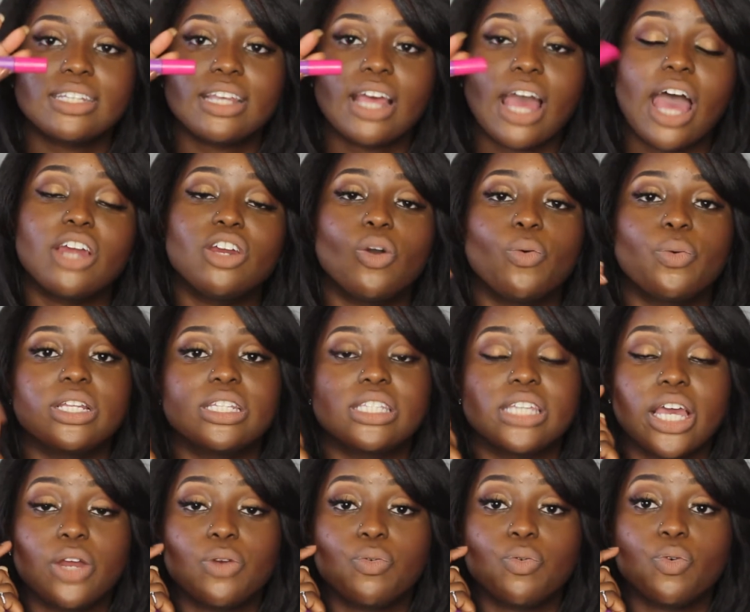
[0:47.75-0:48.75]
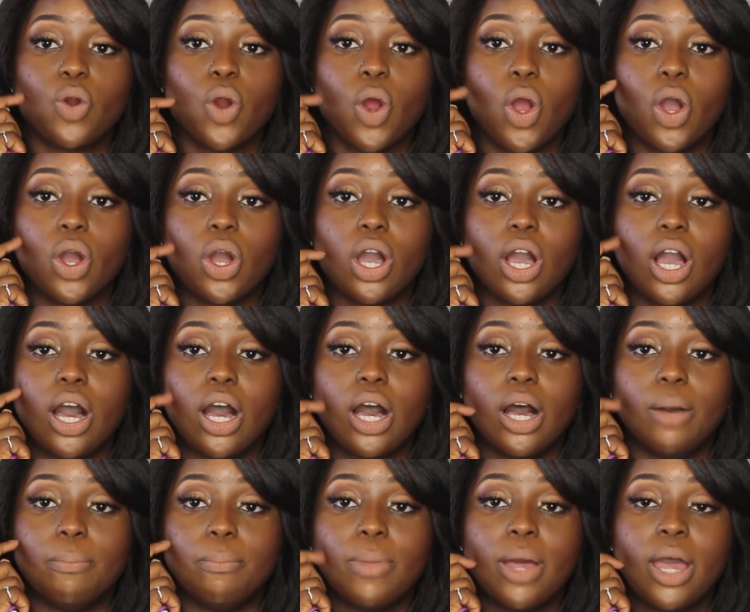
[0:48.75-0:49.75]
I don't want to say it wrong,
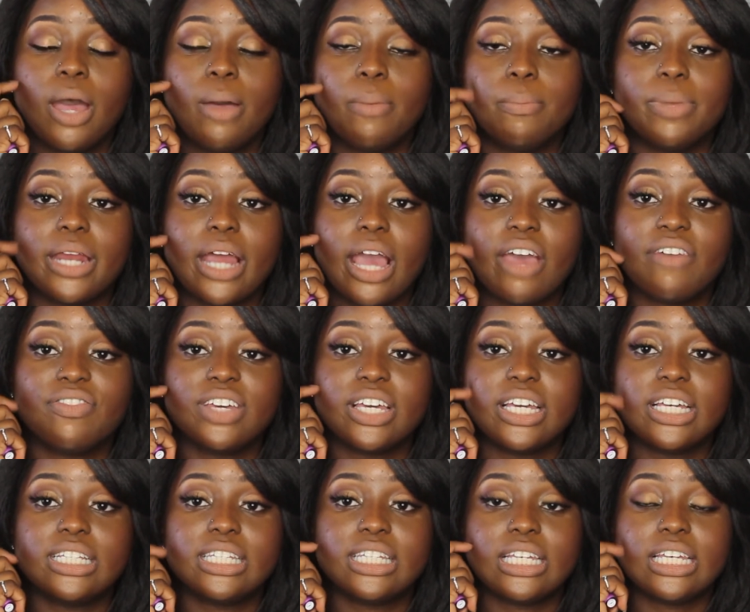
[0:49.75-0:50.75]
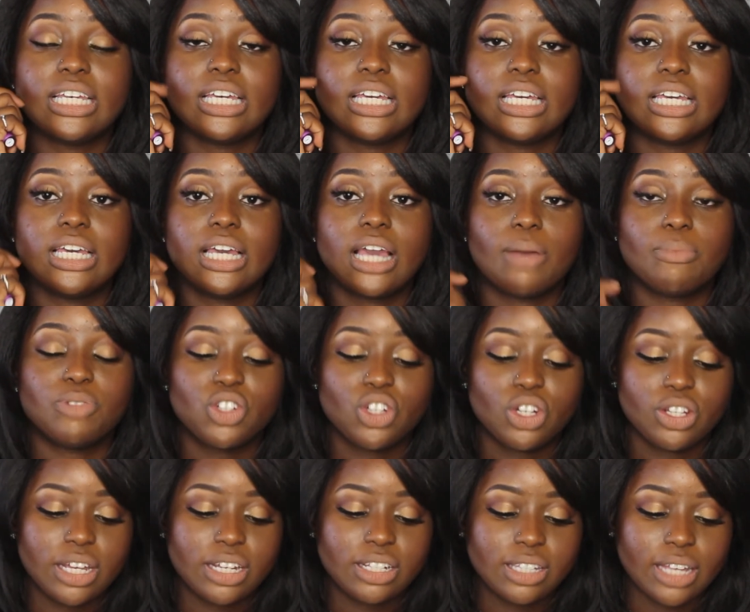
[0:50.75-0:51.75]
but F-E-T-E. I'm
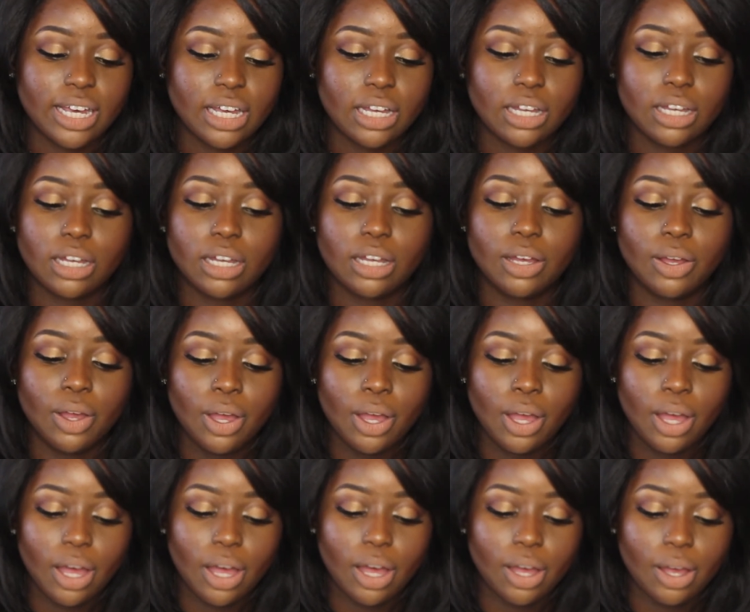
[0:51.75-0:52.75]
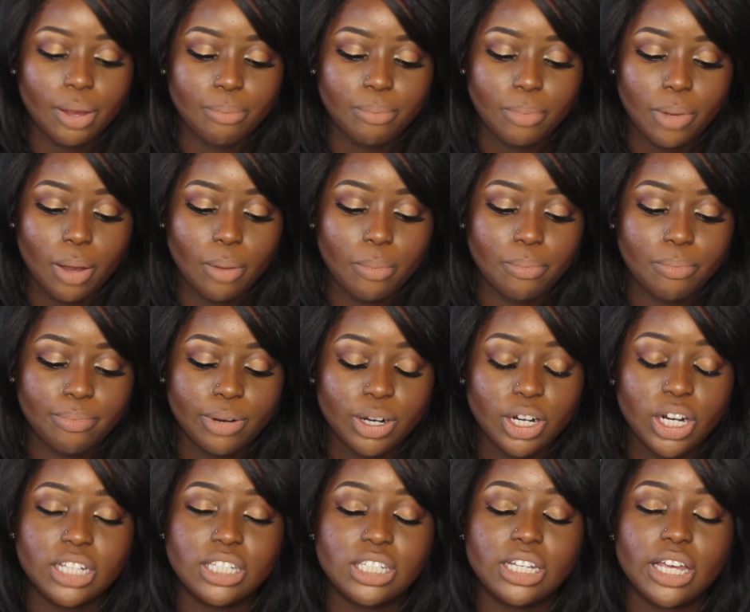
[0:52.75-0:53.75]
sure there's like a
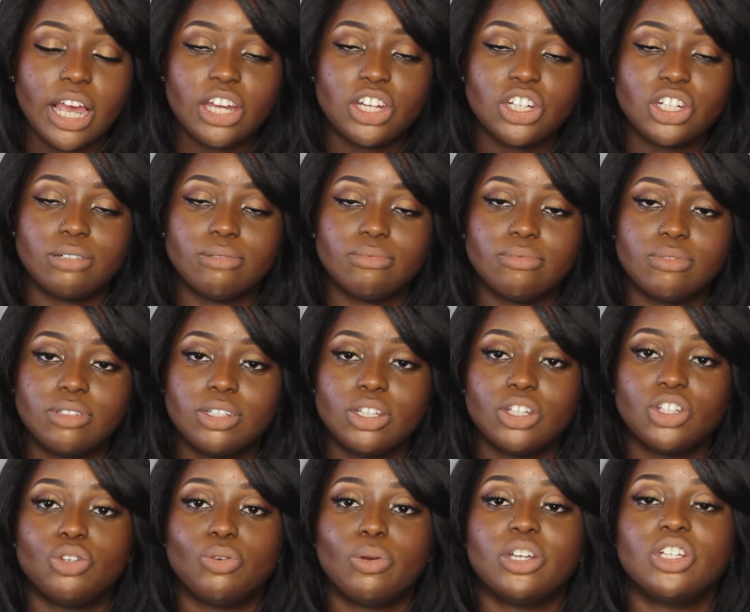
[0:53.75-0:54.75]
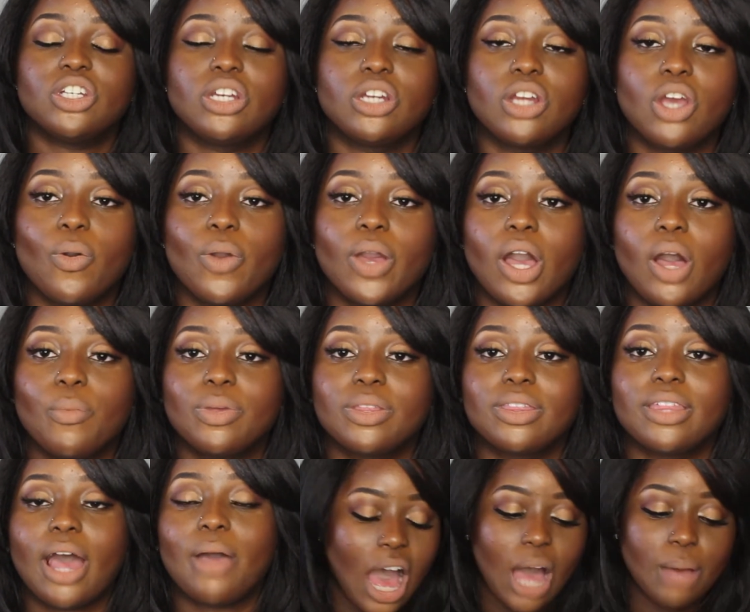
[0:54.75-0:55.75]
pronunciation situation going on
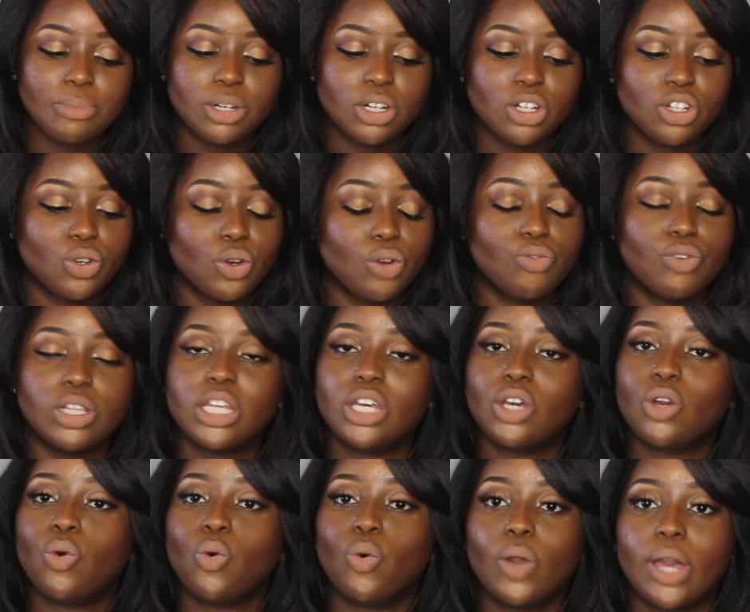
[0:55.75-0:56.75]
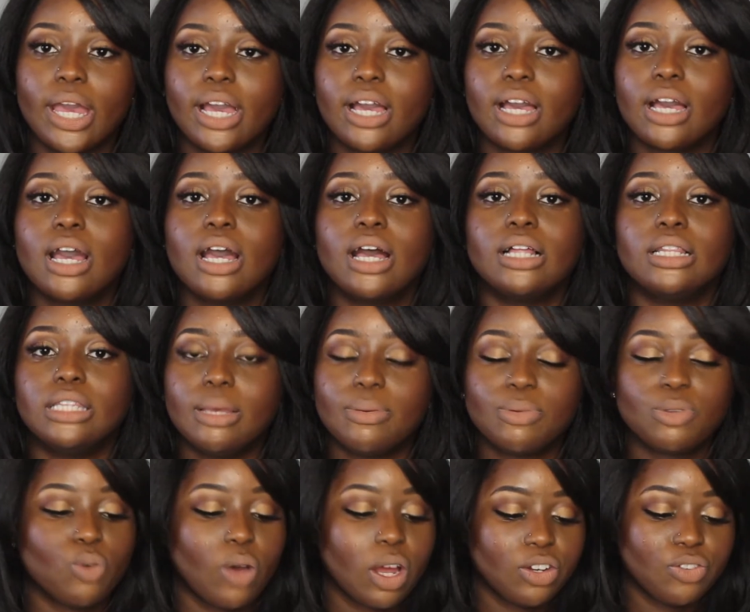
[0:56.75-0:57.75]
with that. I'm going to do a really quick
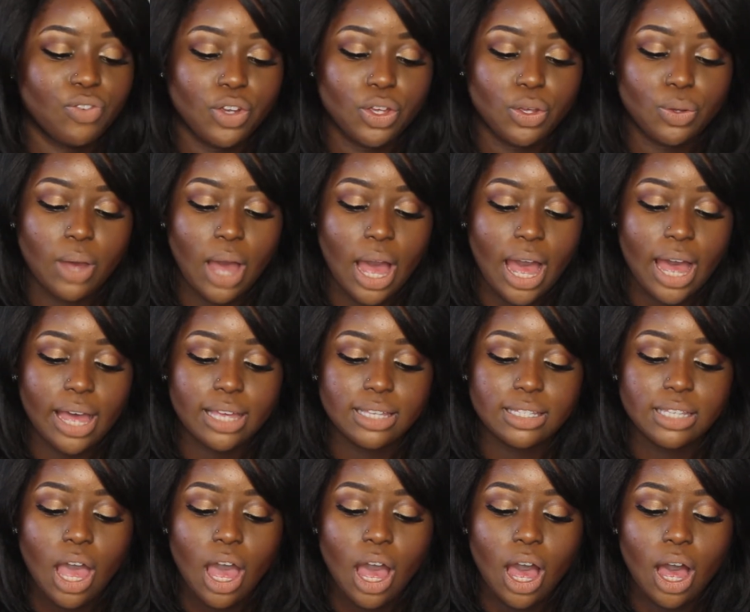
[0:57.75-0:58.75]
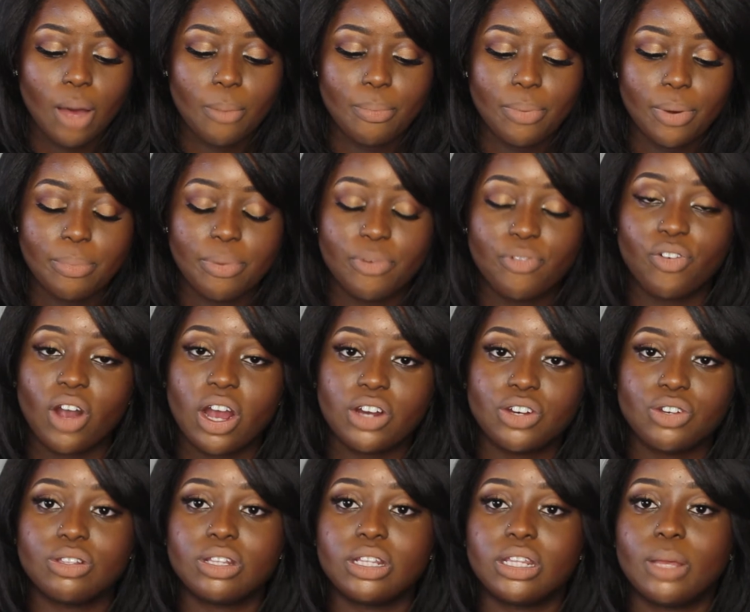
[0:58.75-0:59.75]
lip swatch for you guys, but before I
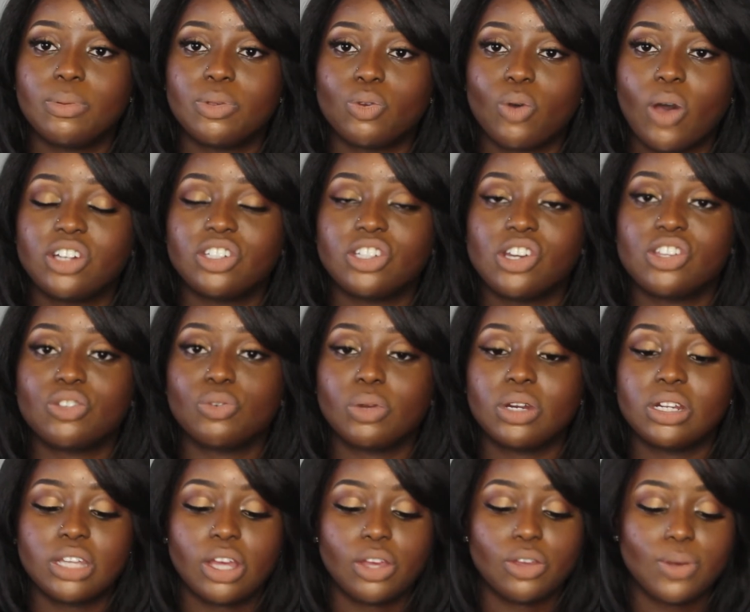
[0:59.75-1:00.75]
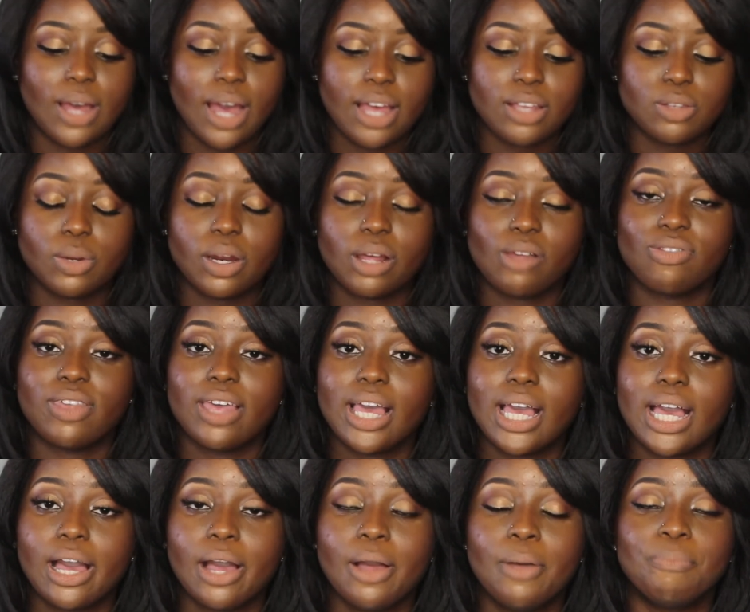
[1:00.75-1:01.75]
do the lip swatch, I just want to tell you guys what I
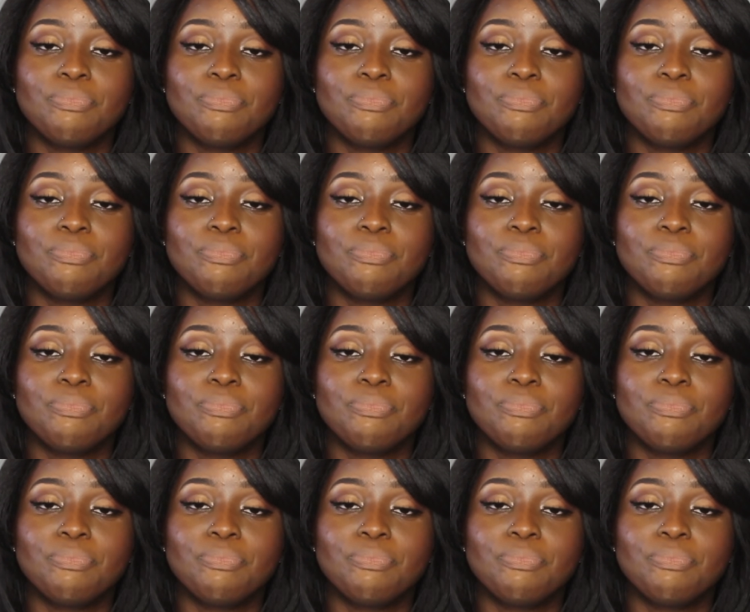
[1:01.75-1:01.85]
think.